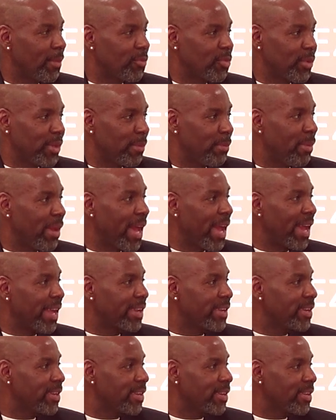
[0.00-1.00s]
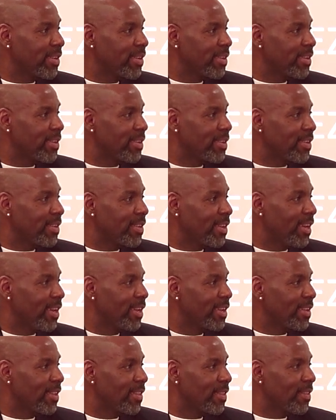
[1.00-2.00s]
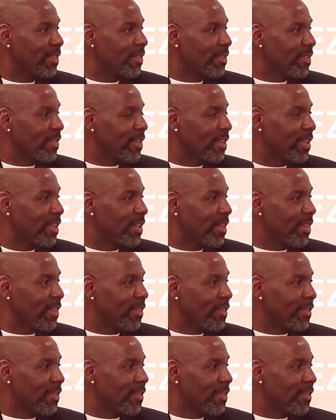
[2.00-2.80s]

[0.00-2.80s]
comes with a bag. The